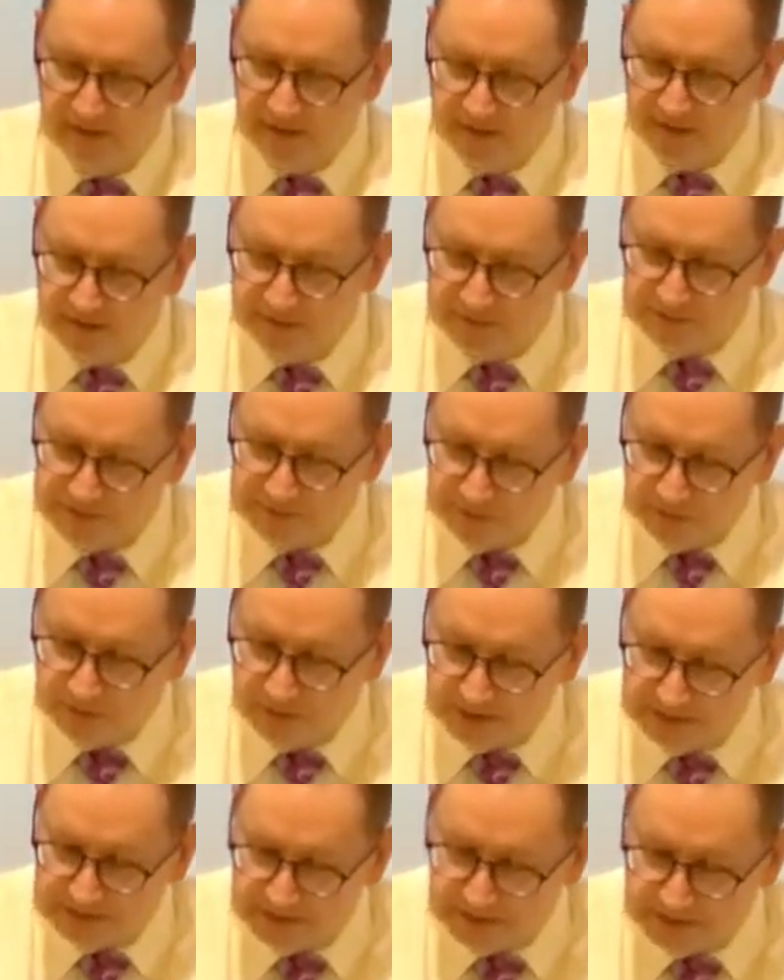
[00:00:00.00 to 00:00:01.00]
Here's
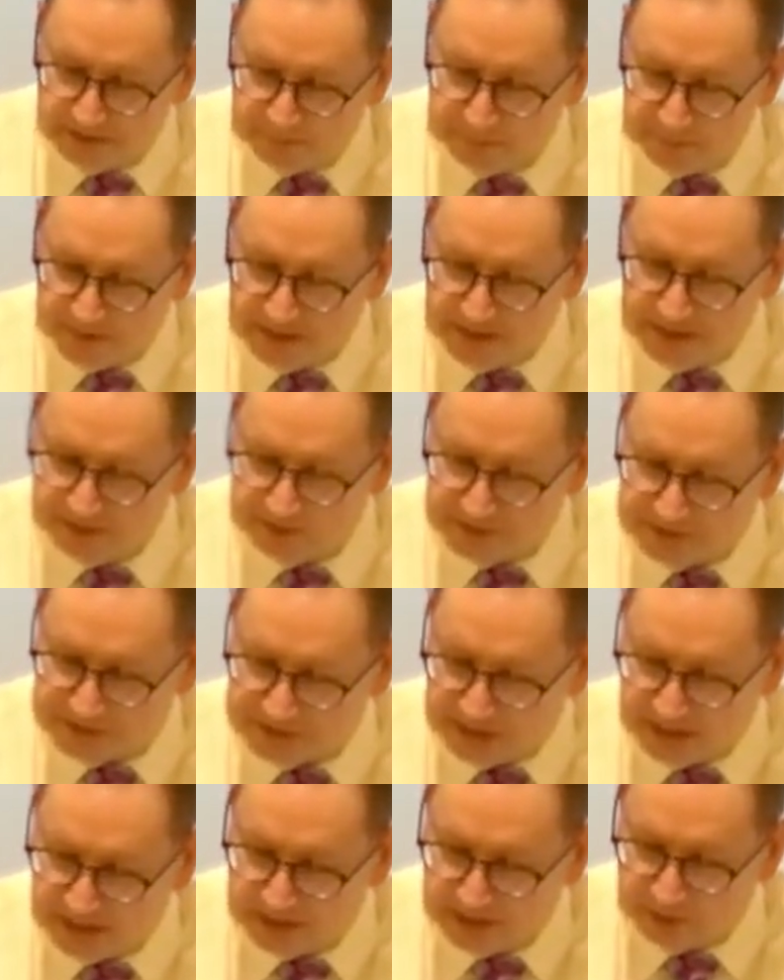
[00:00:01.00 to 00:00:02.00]
what uh, Peter
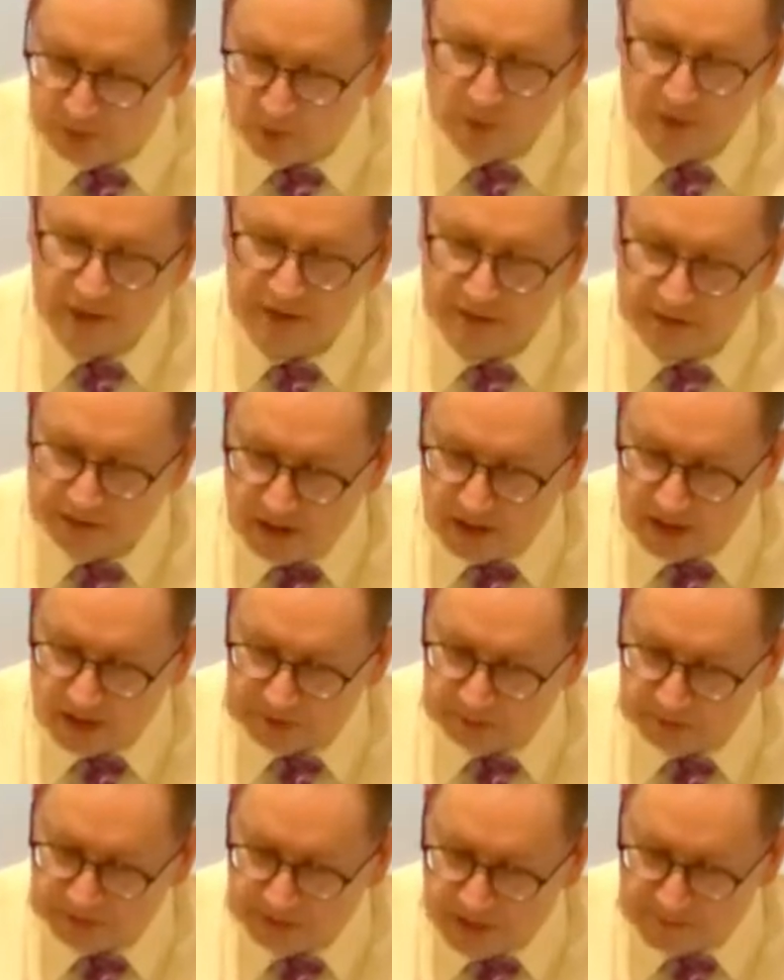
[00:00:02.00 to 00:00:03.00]
said according to the
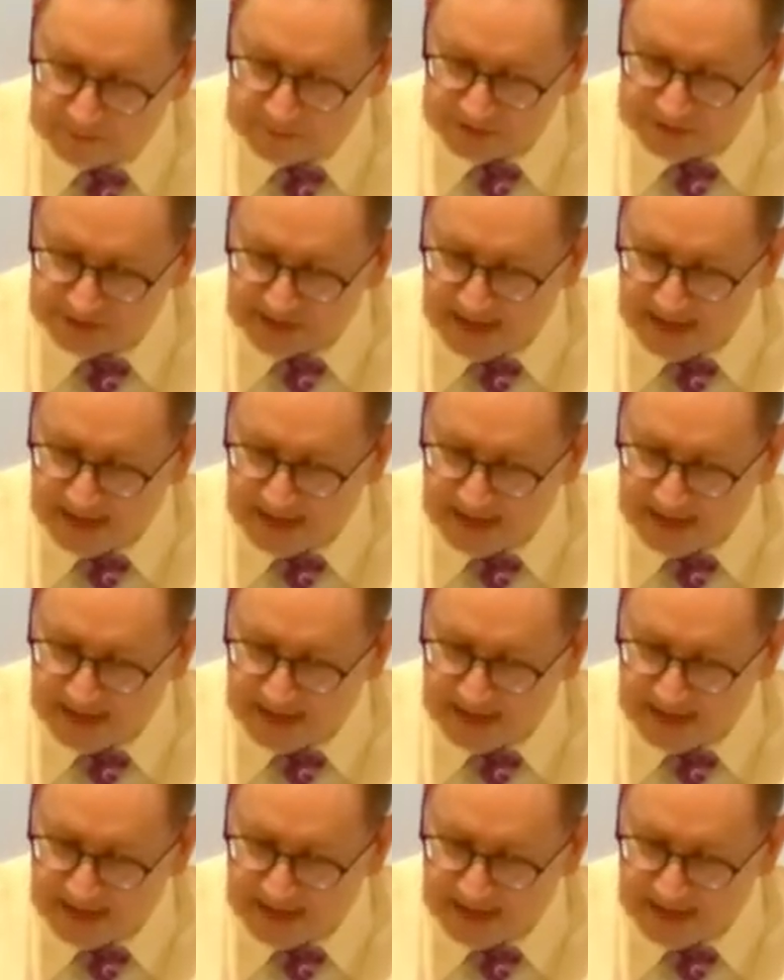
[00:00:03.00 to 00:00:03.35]
Gospel of Thomas.